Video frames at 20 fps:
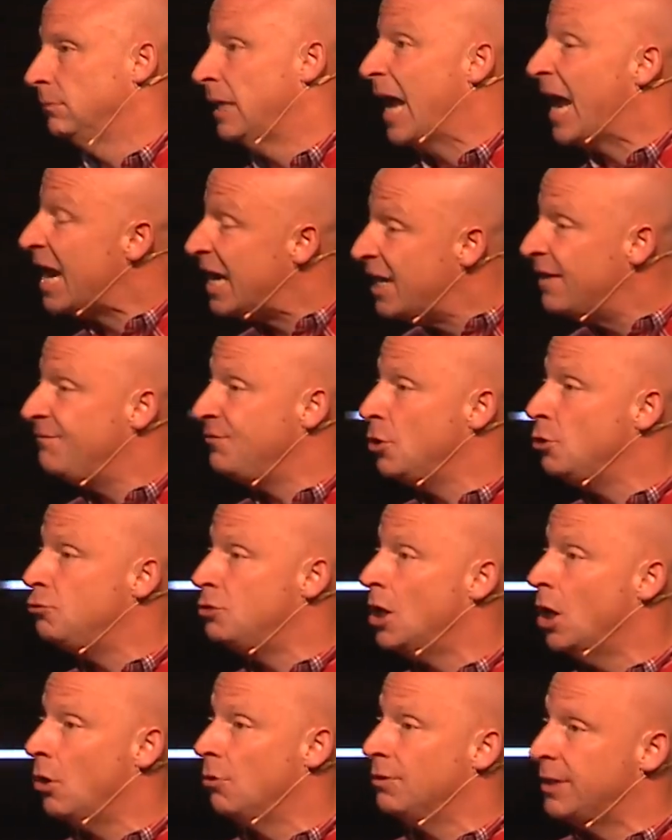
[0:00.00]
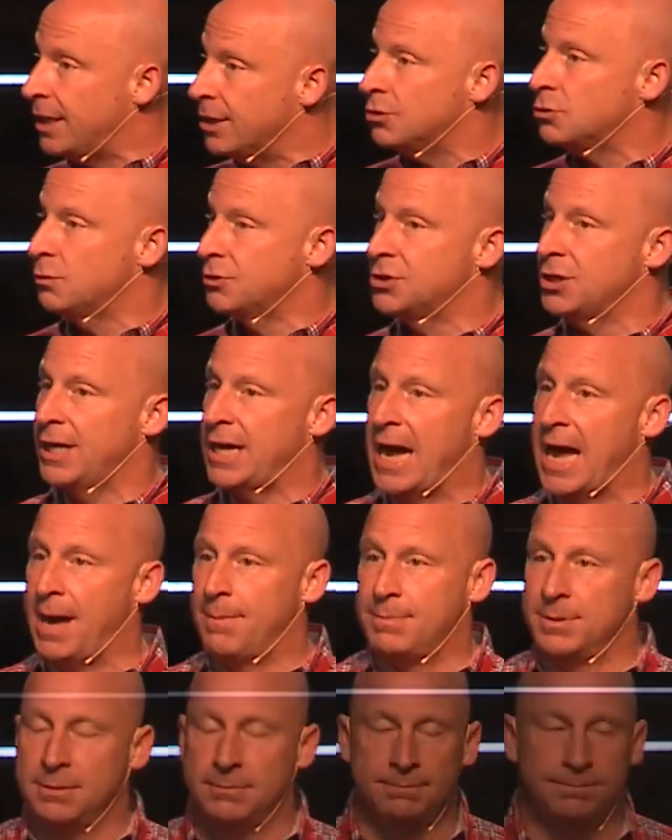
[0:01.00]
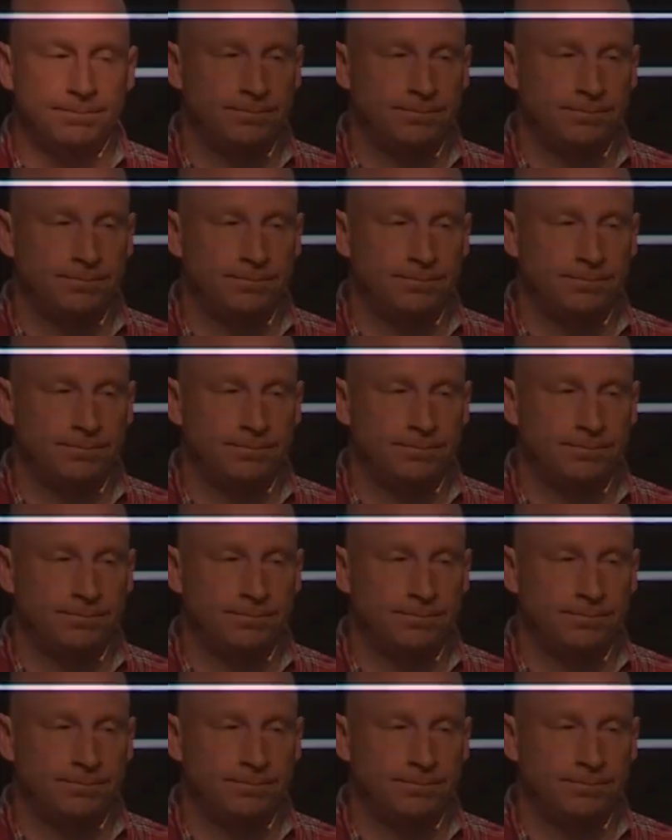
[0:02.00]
And if you don't, here's what's going to happen.